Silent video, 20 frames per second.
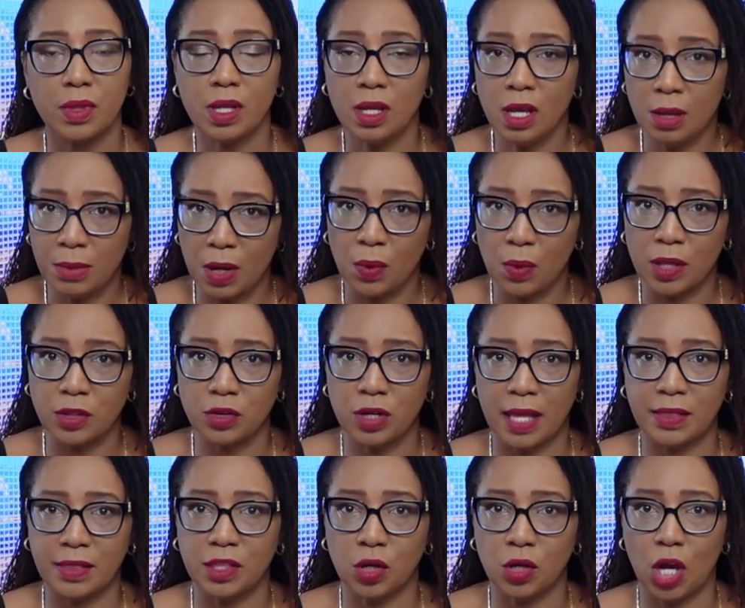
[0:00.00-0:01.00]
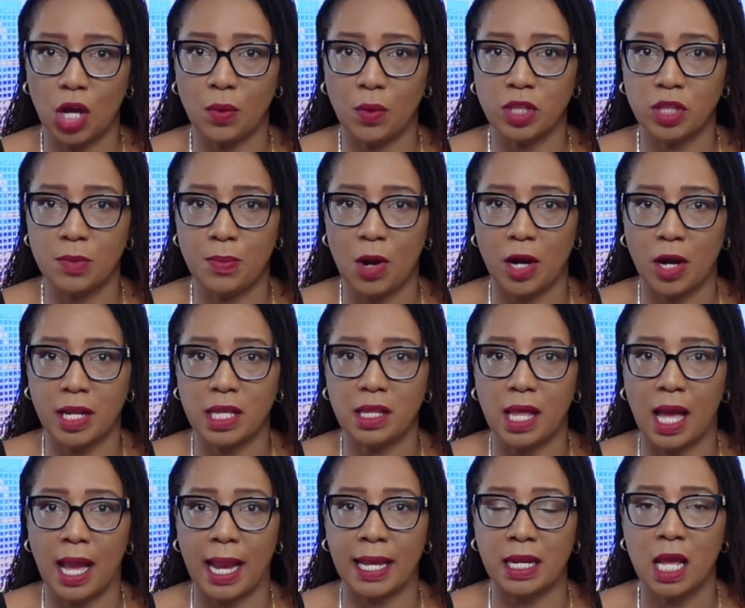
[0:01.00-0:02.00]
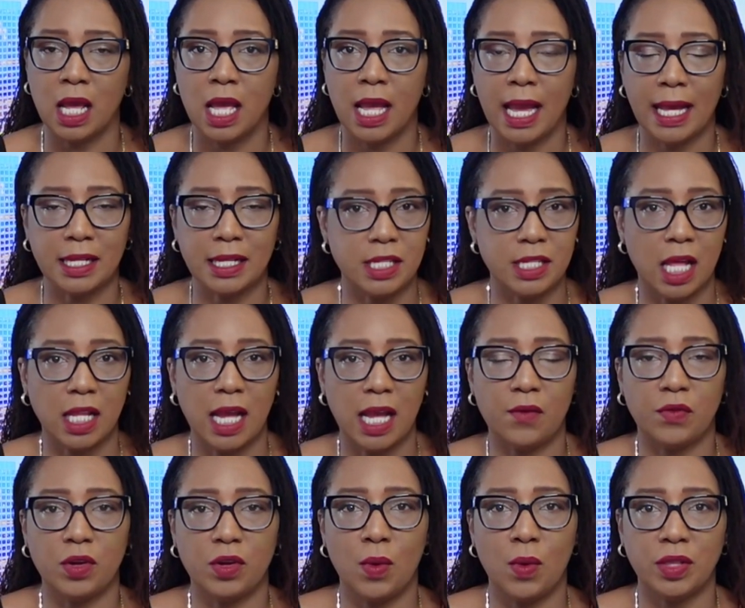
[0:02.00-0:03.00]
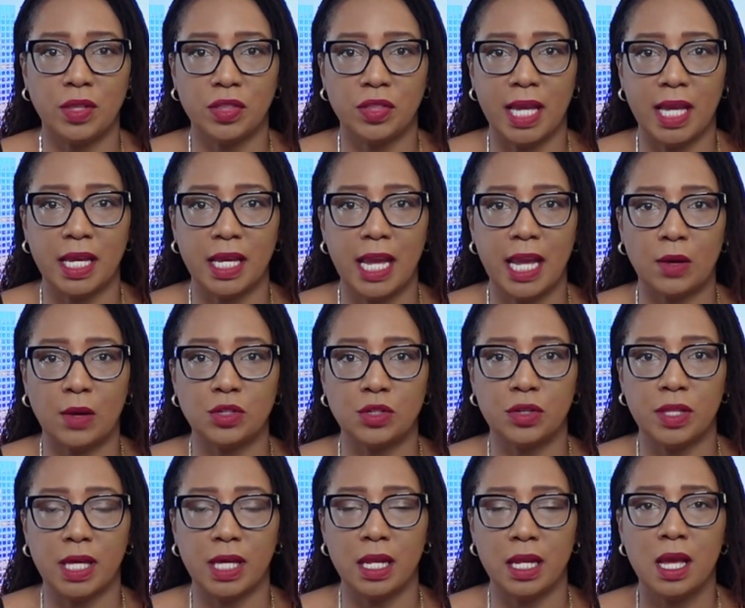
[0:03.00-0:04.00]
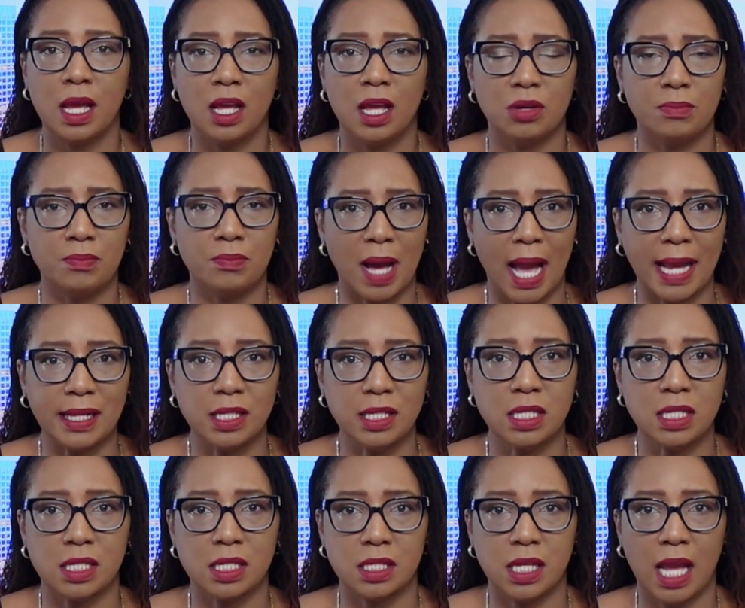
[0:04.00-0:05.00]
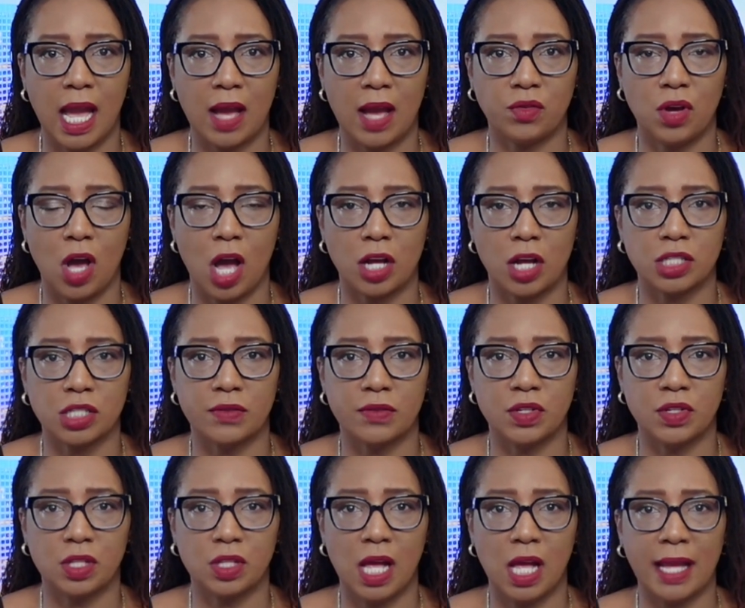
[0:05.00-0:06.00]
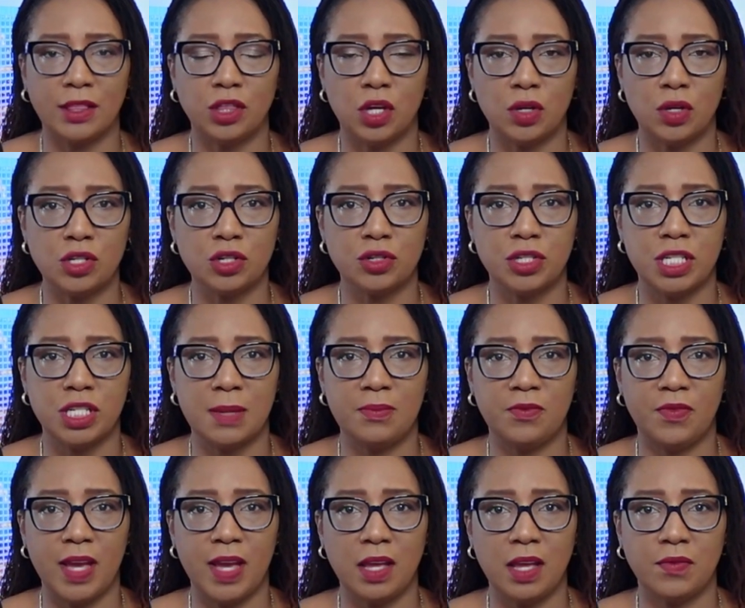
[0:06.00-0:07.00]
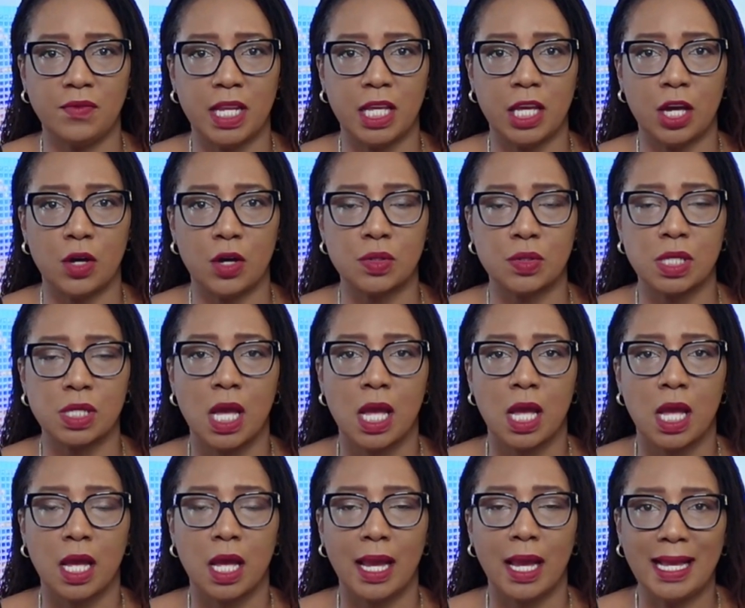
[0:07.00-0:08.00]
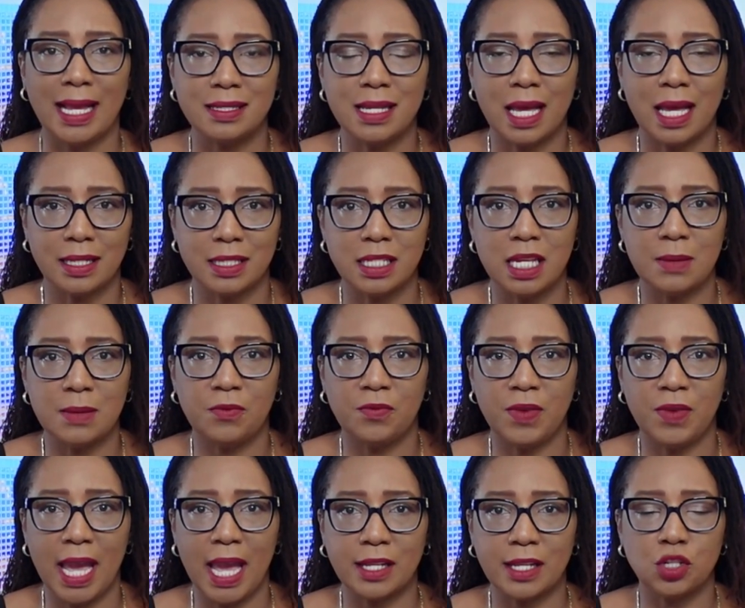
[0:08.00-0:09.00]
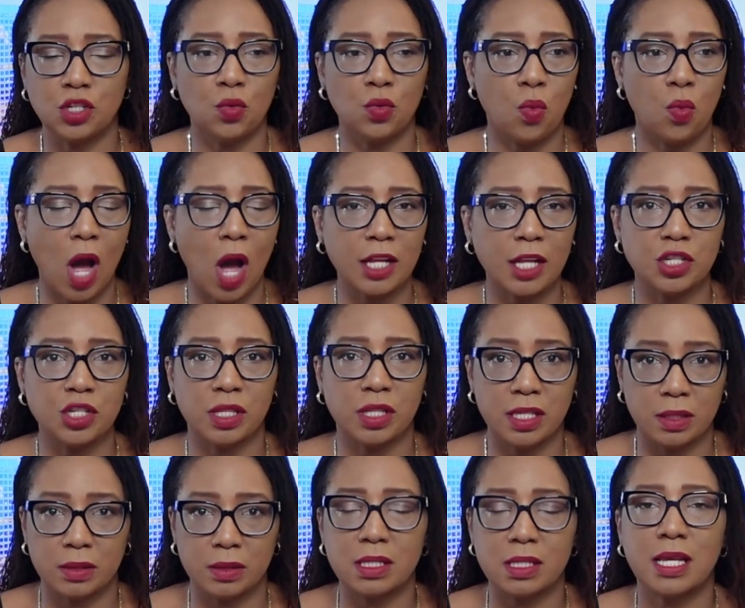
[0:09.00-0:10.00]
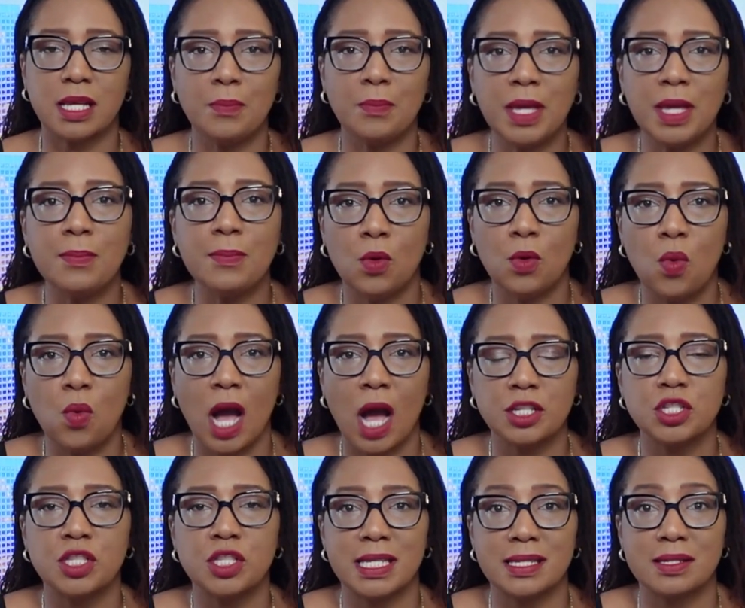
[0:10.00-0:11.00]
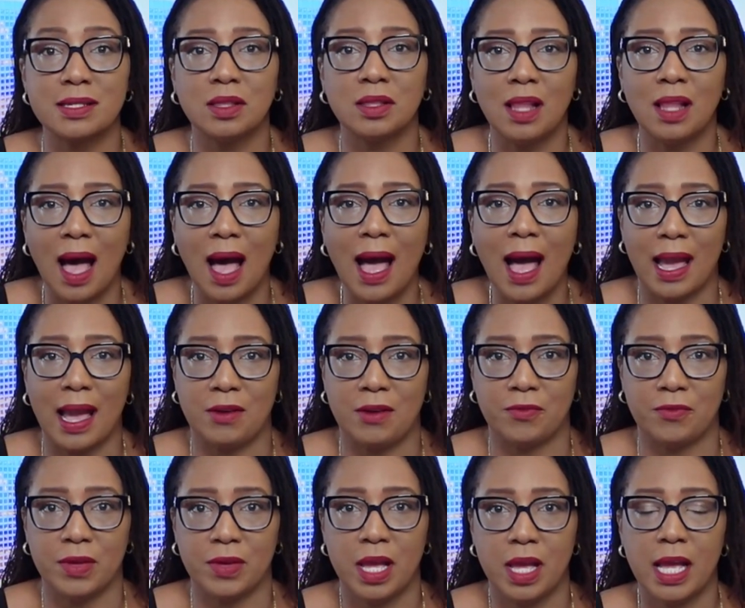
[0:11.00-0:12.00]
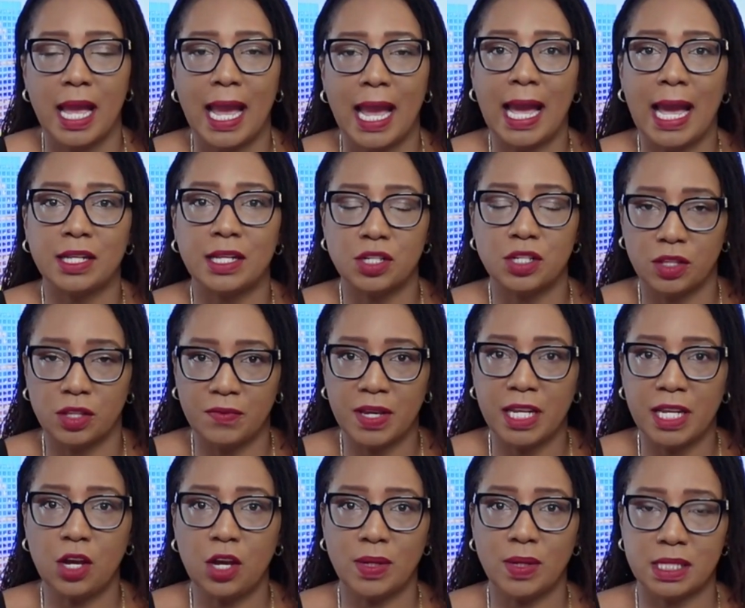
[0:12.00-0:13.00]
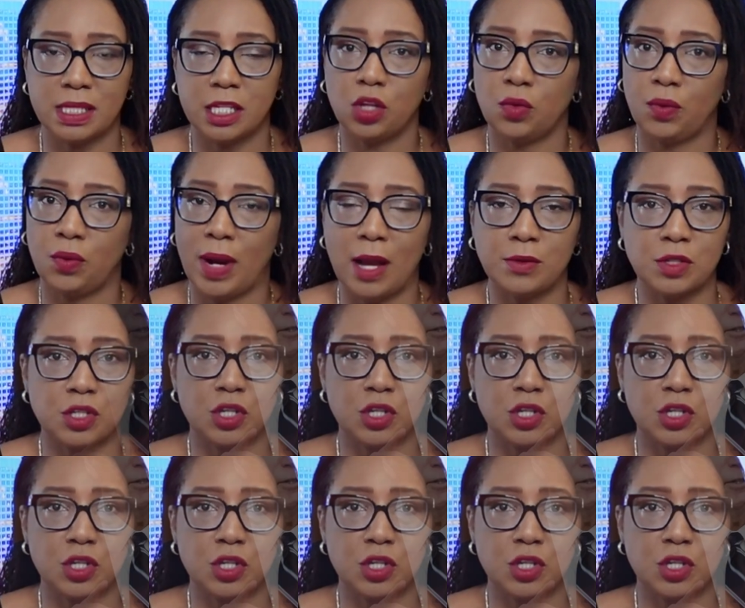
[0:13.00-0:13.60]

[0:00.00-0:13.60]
about whether or not they'll go with the party line and tell everyone that they encounter that Biden doesn't have cognitive decline. Those are deep fake videos. It's not a deep fake to watch. Some people watch this live, and the video is still around